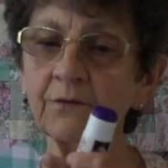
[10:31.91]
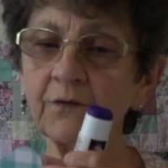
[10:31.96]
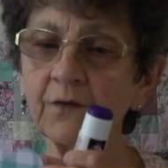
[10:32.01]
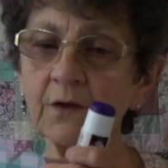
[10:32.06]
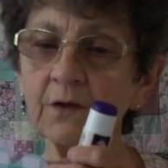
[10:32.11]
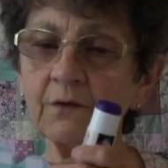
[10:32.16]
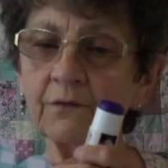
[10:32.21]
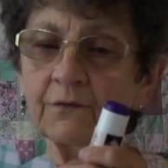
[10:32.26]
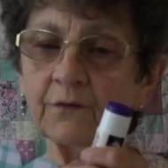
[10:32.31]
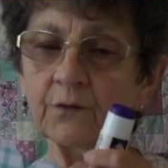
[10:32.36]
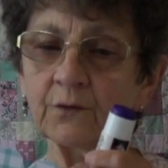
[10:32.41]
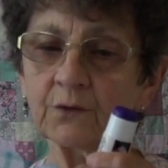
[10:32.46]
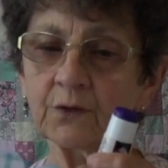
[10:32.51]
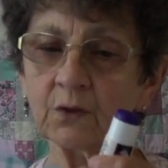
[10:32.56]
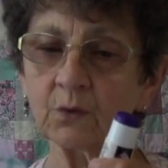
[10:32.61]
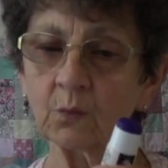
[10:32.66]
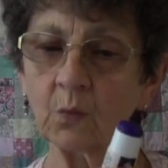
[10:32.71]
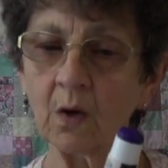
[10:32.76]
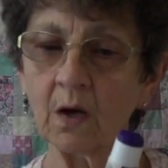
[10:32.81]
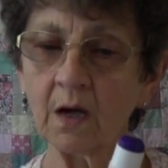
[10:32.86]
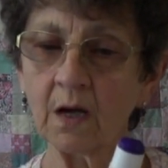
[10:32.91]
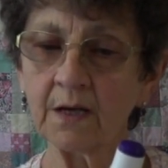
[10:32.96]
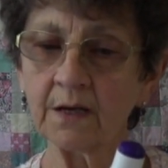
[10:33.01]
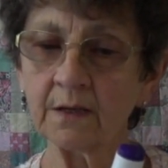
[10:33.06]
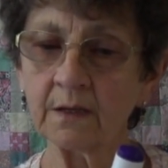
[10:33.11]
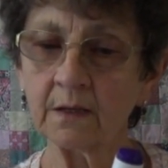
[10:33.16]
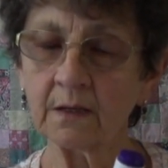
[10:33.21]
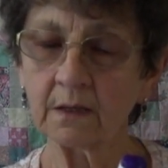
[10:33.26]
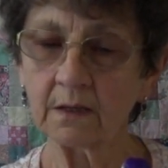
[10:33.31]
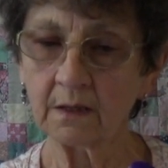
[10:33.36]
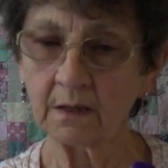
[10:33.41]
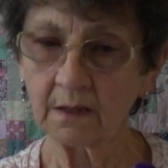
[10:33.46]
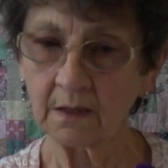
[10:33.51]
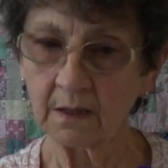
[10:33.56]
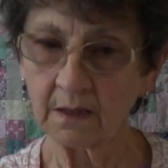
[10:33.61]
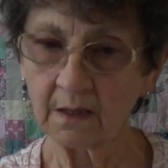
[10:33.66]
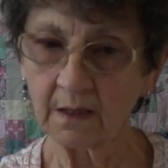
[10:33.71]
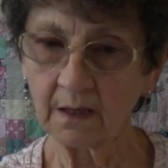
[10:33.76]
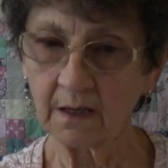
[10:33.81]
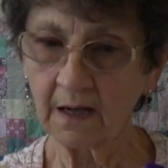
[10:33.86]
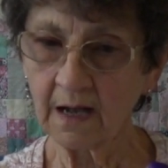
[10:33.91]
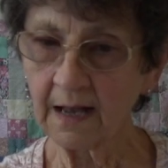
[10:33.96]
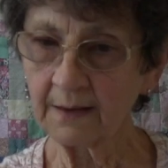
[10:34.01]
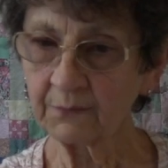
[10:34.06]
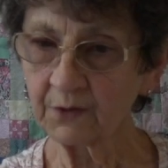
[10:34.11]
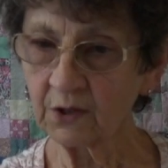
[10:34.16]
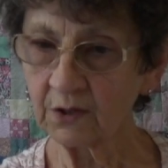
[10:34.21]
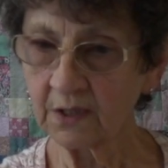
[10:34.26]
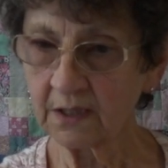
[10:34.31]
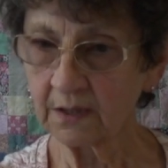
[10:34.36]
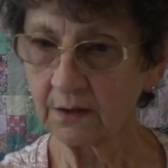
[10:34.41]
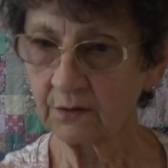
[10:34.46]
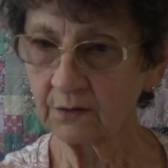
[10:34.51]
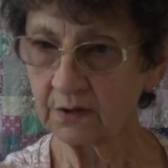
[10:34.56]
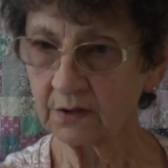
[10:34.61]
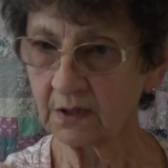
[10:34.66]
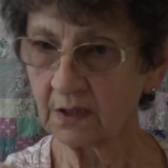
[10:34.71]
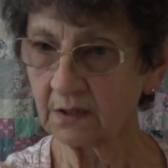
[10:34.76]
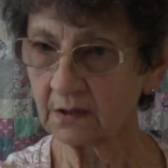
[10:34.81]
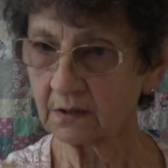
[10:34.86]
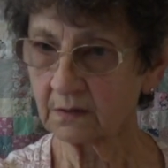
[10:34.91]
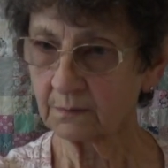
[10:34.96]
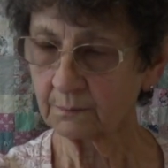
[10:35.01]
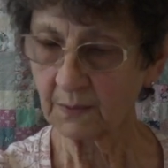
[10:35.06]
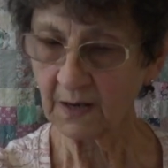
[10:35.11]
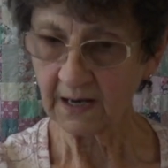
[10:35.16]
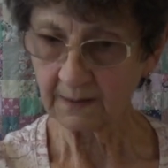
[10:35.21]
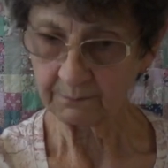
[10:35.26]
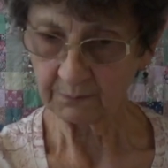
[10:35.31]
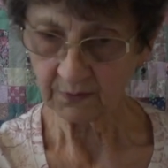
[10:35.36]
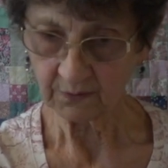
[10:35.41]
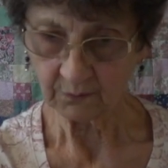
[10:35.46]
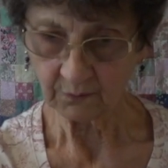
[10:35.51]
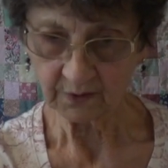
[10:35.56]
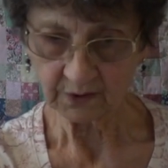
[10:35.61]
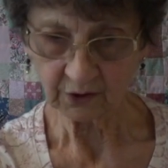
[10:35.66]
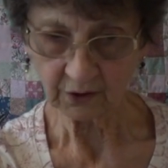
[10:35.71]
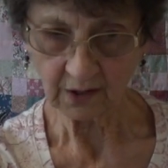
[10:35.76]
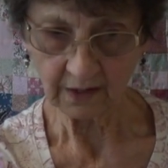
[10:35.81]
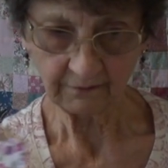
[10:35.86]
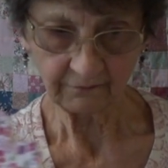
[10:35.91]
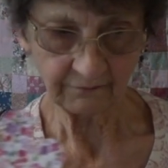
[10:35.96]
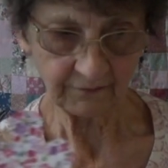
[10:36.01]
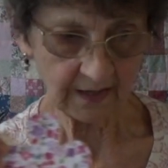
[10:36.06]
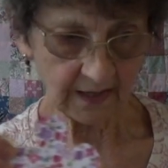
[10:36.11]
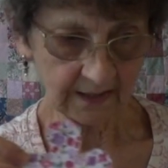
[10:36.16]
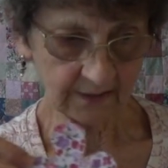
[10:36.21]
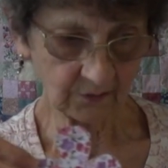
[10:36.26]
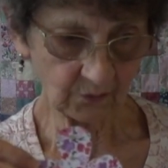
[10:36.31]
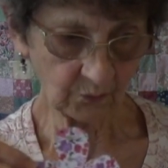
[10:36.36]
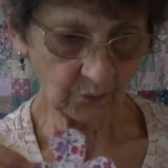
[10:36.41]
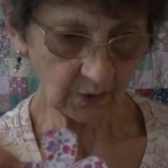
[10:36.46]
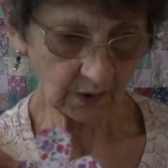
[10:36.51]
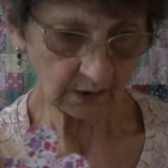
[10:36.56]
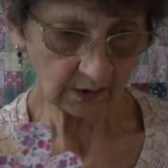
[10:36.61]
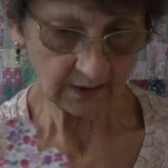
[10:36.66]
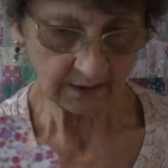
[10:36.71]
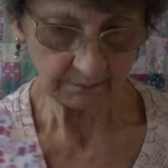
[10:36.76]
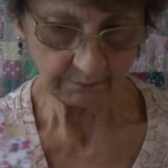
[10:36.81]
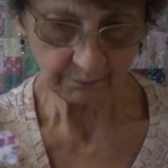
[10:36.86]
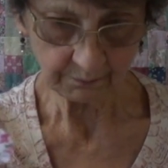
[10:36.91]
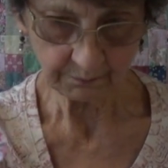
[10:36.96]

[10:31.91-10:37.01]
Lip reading: for the first one, I'm going to use this paper, which I find really